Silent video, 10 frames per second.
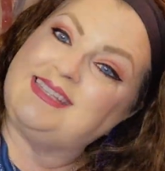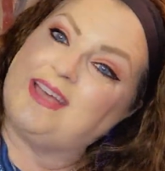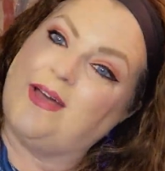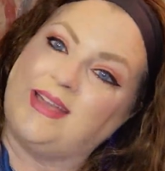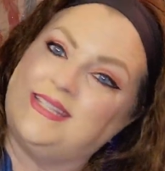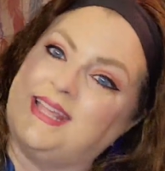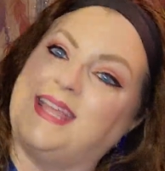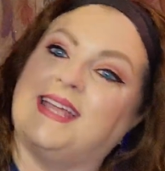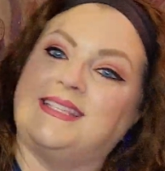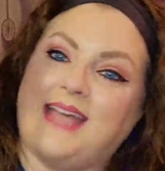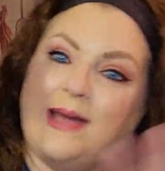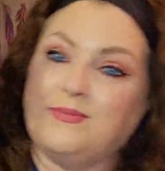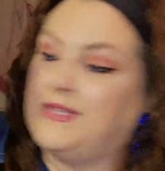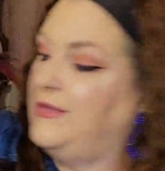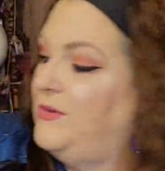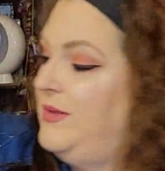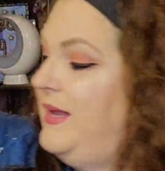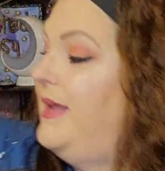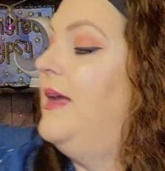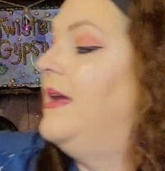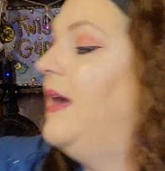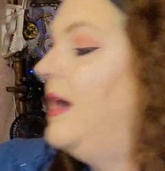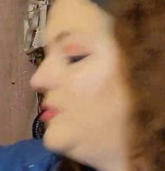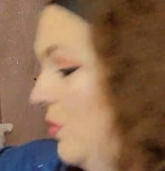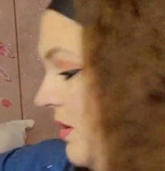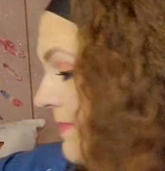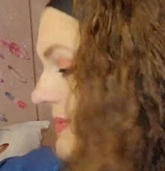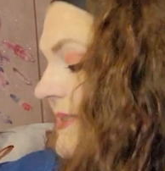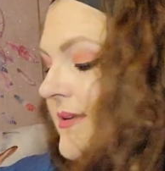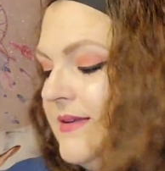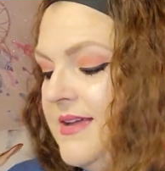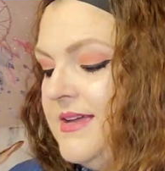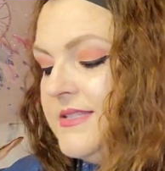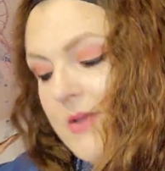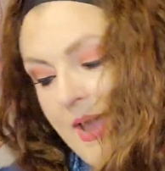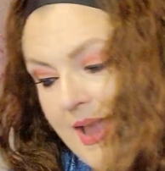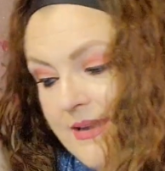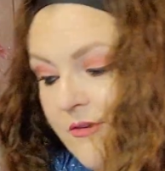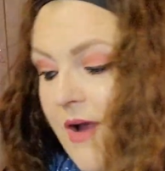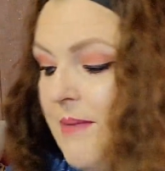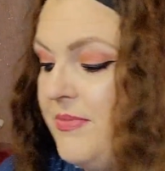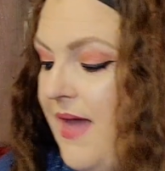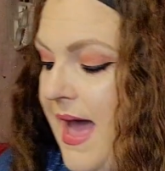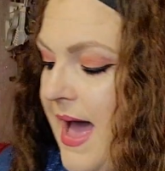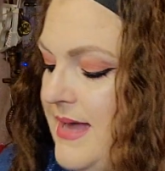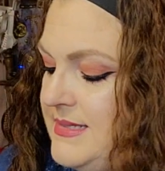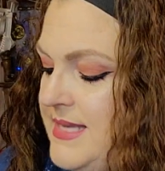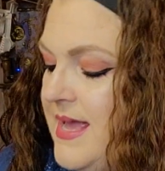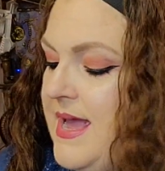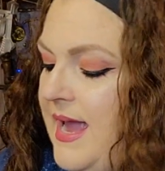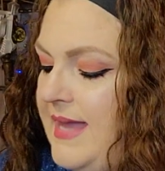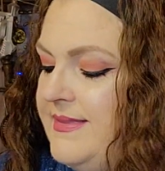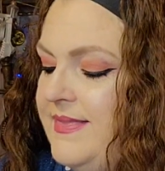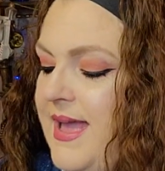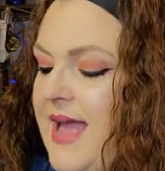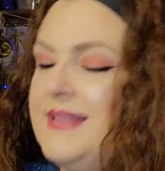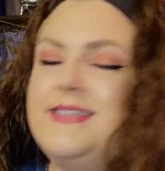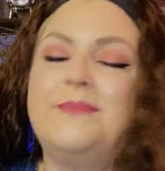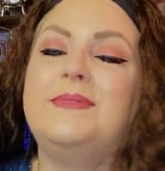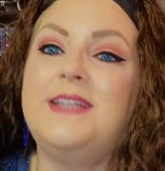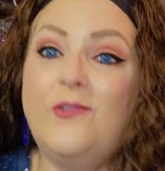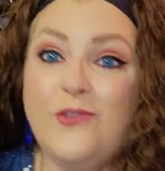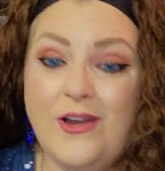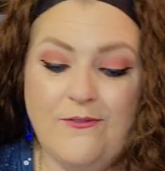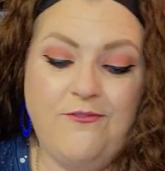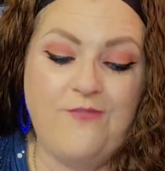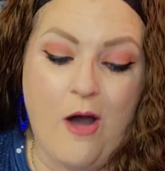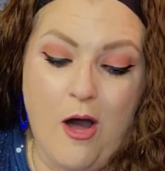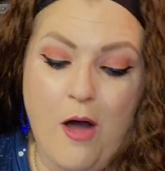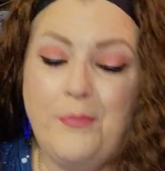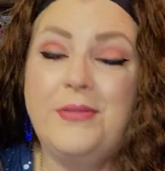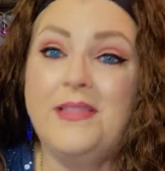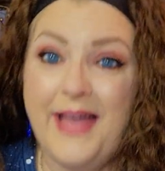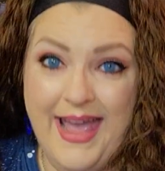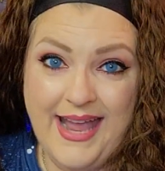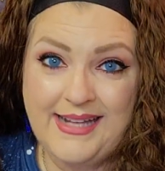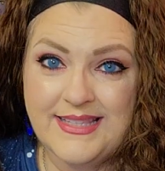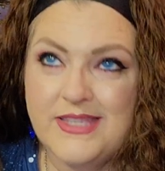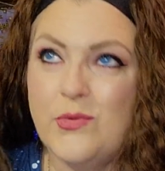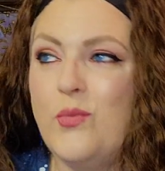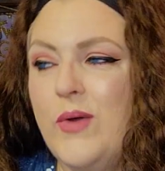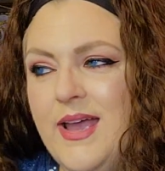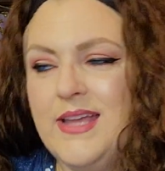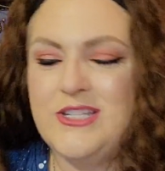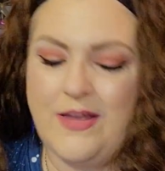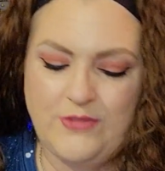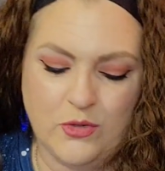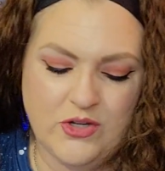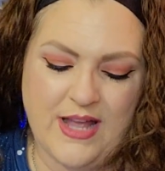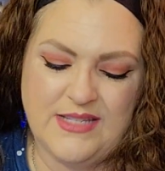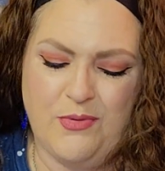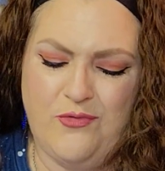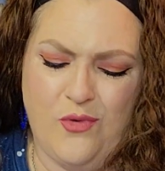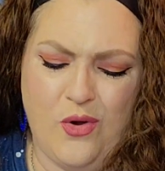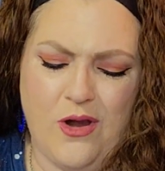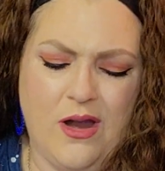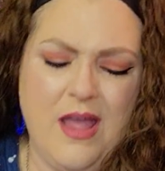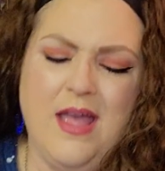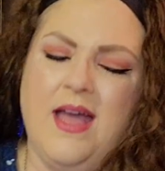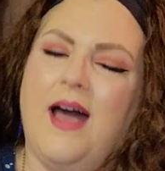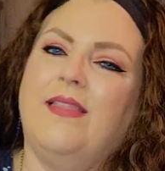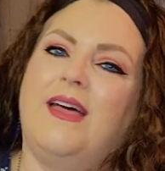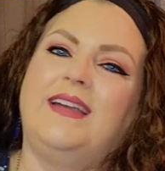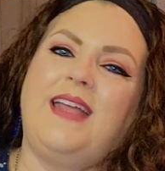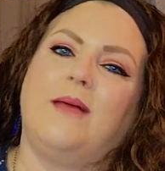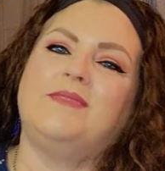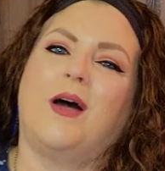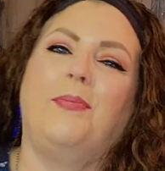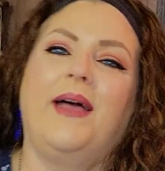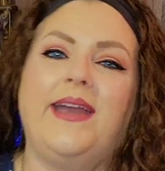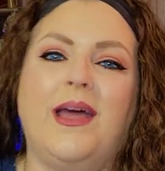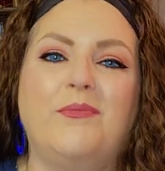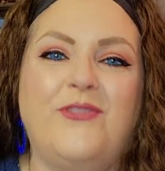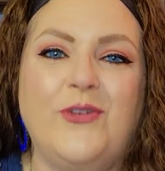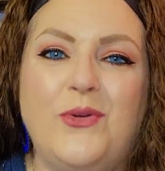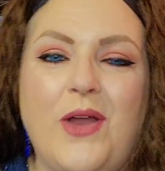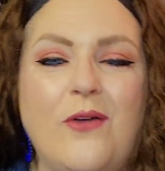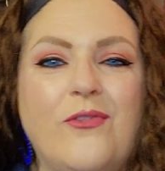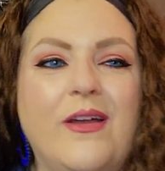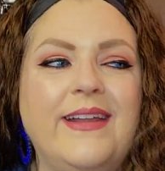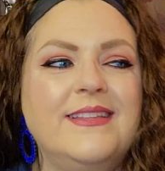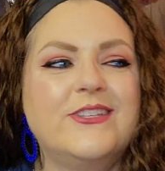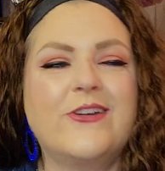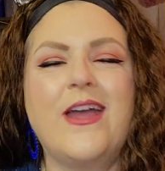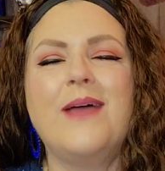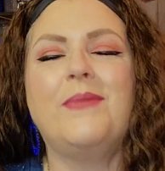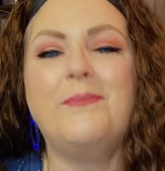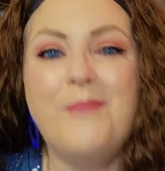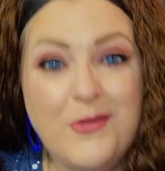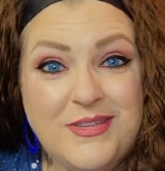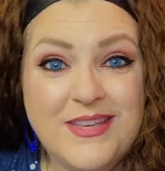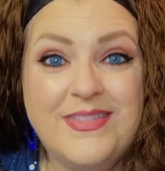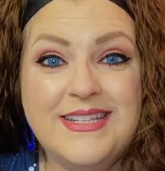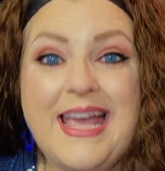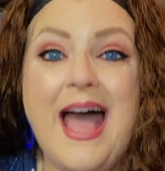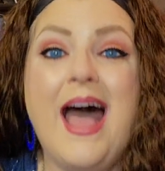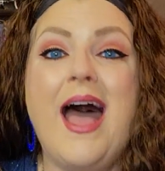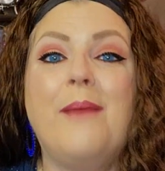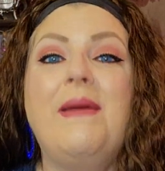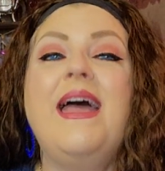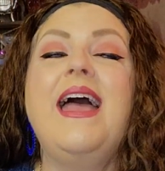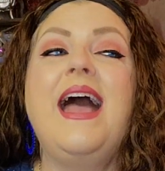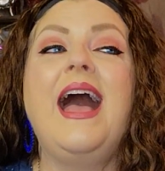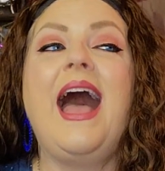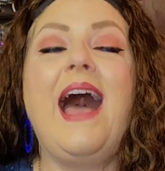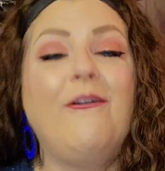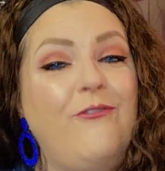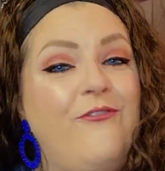So I just think it's absolutely adorbs. So I had to grab that. And then they had some different fall plates, which I've told you guys before. A lot of times I'll plate up food over on Instagram, but most of the time I